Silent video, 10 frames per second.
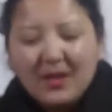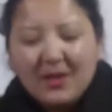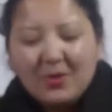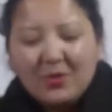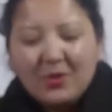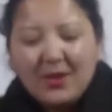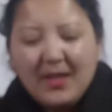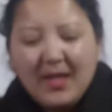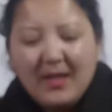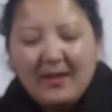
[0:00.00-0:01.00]
So
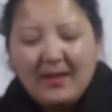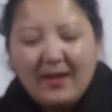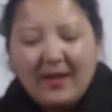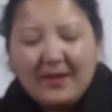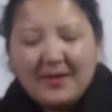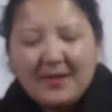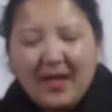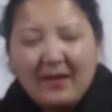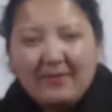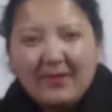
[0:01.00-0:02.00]
GN and
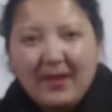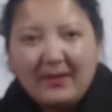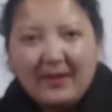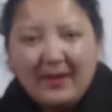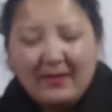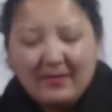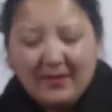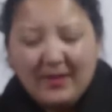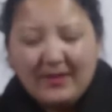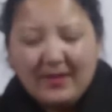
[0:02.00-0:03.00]
Anne Frank,
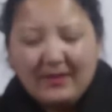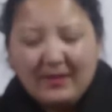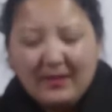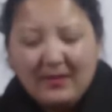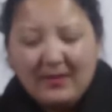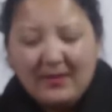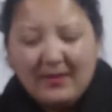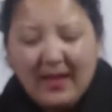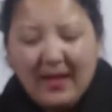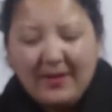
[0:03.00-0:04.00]
these are the girls,
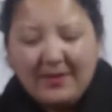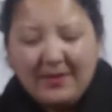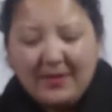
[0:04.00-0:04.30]
and